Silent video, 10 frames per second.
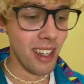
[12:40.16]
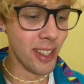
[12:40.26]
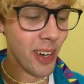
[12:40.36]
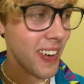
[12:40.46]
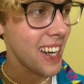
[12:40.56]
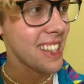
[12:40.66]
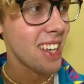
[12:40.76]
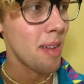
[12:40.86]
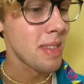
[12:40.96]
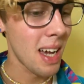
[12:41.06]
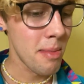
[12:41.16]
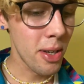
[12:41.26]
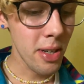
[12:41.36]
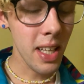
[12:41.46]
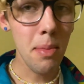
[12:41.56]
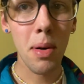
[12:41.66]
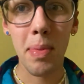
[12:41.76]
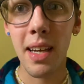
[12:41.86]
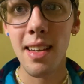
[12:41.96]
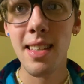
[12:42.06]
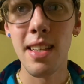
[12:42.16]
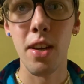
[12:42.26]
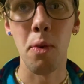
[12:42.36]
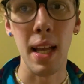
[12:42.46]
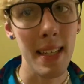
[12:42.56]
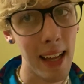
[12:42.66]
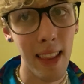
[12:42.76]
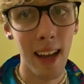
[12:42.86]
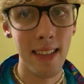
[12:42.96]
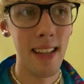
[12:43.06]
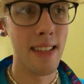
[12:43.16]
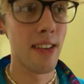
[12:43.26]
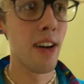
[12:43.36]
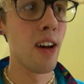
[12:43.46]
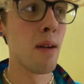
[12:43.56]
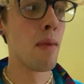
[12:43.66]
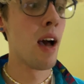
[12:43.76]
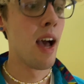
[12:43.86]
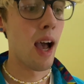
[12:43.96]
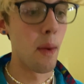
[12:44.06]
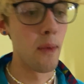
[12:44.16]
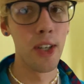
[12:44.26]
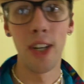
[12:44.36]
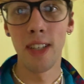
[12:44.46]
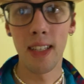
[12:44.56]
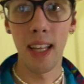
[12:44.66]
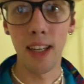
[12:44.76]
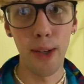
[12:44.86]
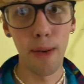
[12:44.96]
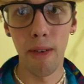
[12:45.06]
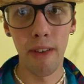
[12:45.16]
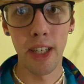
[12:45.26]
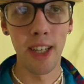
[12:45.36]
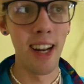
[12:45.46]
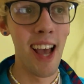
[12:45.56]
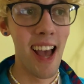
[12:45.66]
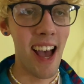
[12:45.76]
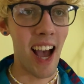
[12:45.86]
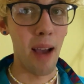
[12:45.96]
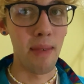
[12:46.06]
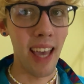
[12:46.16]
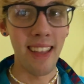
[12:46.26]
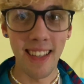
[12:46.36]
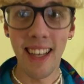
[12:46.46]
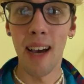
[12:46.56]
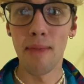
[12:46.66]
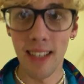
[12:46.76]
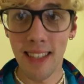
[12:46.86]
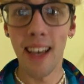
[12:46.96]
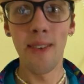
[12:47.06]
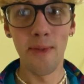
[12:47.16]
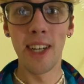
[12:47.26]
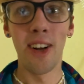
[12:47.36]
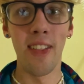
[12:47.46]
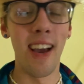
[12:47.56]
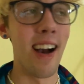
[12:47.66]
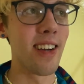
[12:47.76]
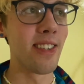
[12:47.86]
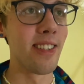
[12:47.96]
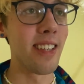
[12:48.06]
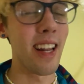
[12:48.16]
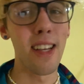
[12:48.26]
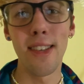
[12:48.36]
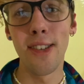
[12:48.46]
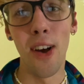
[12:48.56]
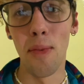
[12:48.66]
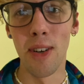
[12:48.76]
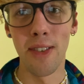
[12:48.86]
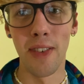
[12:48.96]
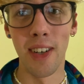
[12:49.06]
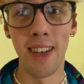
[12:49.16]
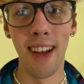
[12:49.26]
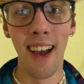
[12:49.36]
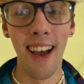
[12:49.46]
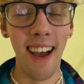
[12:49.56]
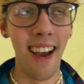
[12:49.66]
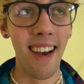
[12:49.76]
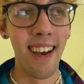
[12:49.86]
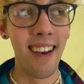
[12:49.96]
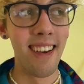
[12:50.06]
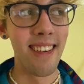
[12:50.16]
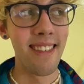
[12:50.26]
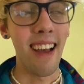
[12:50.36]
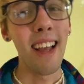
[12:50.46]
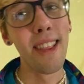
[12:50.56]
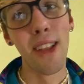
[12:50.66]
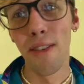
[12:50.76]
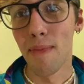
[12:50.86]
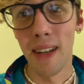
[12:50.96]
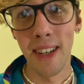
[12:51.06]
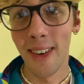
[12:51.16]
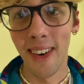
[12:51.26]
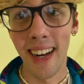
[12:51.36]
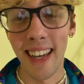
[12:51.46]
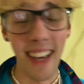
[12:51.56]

during term time usually, but because there's no like deadlines this term, and we're just like doing revision, I'm getting the time to sit and read all the articles, and it's so much fun. I love my degree.